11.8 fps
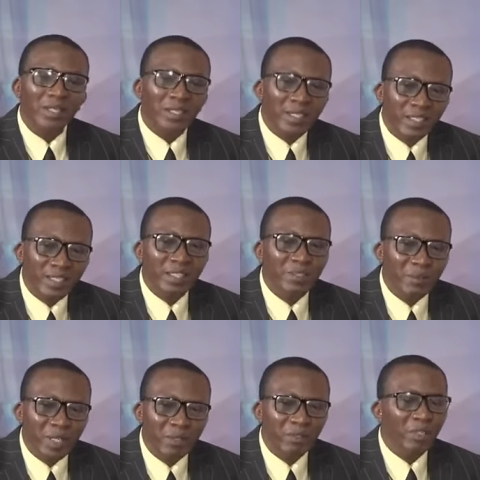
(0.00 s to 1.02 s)
This is
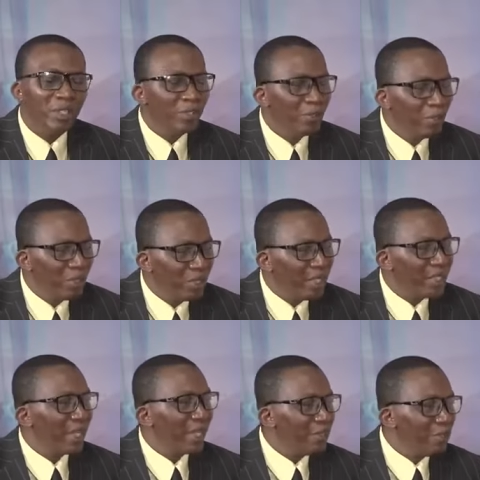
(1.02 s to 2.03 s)
real. Do this
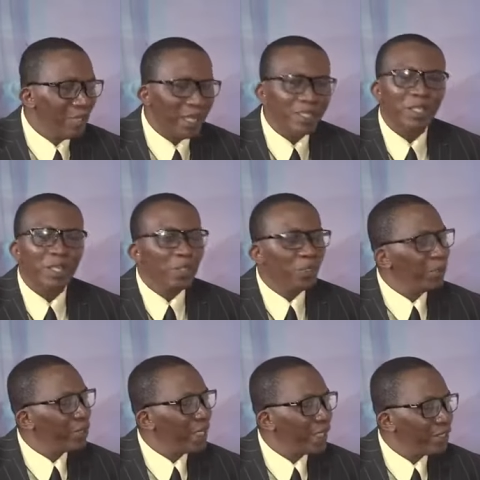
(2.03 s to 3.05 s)
and do that to
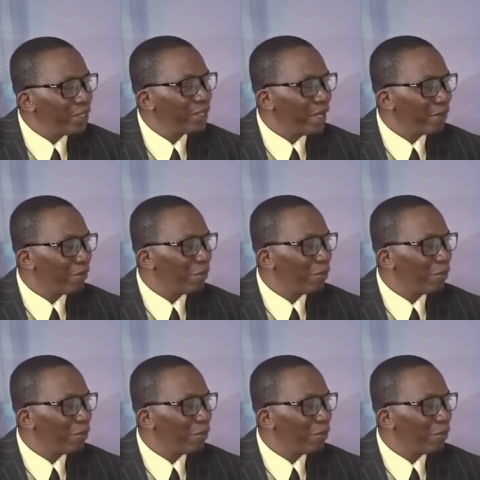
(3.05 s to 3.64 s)
protect yourself.